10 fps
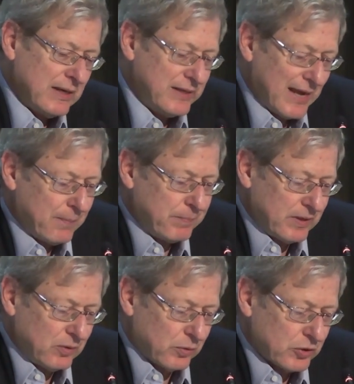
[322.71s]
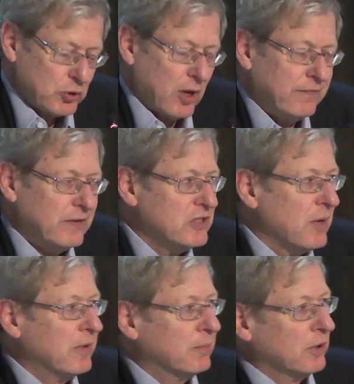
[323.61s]
dampen or soften
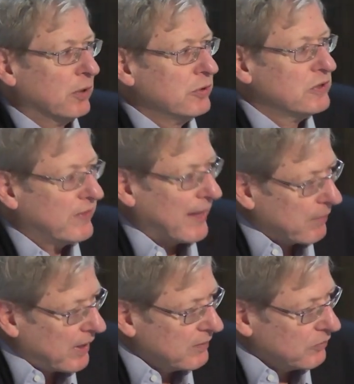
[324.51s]
some of the blows of that mon